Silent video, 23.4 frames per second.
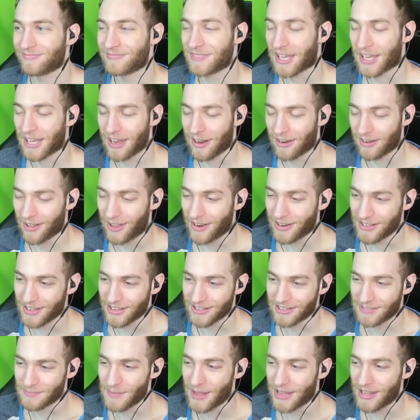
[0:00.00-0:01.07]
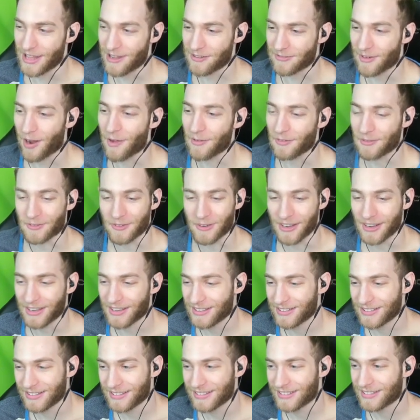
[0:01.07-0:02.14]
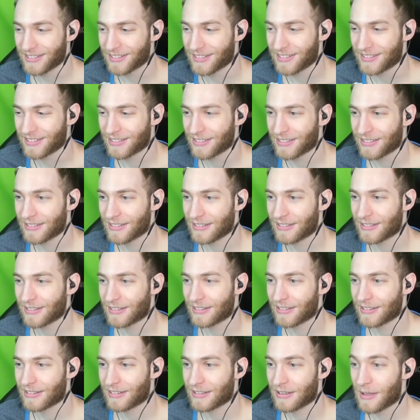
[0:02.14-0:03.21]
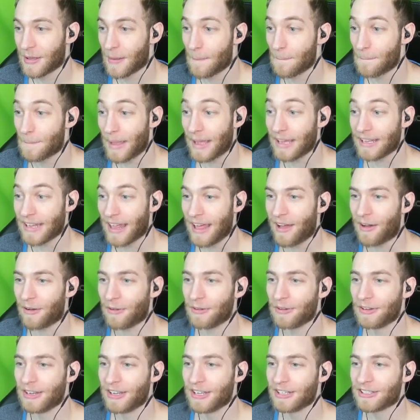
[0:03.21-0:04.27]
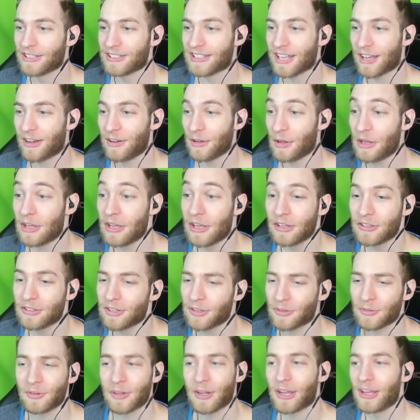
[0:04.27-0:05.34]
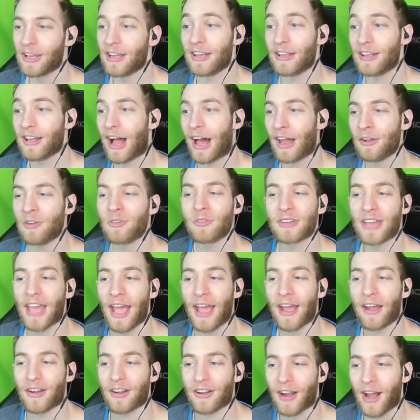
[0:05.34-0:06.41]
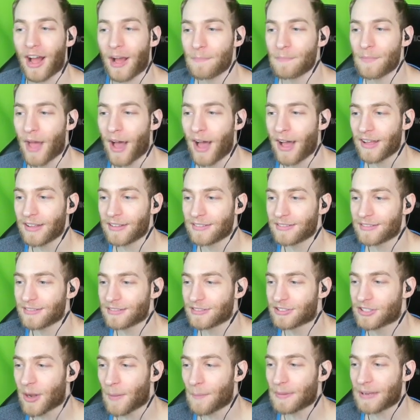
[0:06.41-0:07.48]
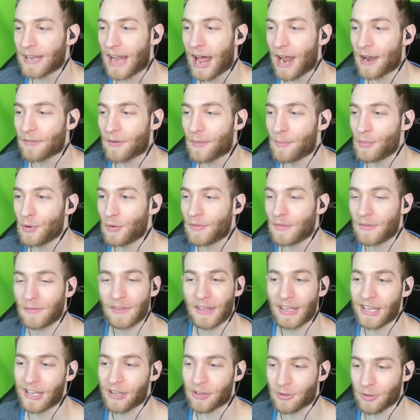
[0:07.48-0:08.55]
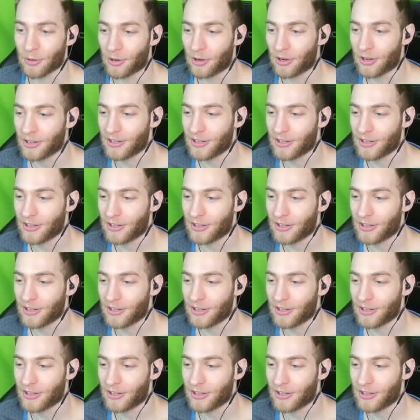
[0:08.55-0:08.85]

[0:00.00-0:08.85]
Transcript: Dick Carolina does. Man, that rivalry. Bail out. Bailing. Bail out. Just tell... Dude, I don't care. I'm not jumping out of a moving vehicle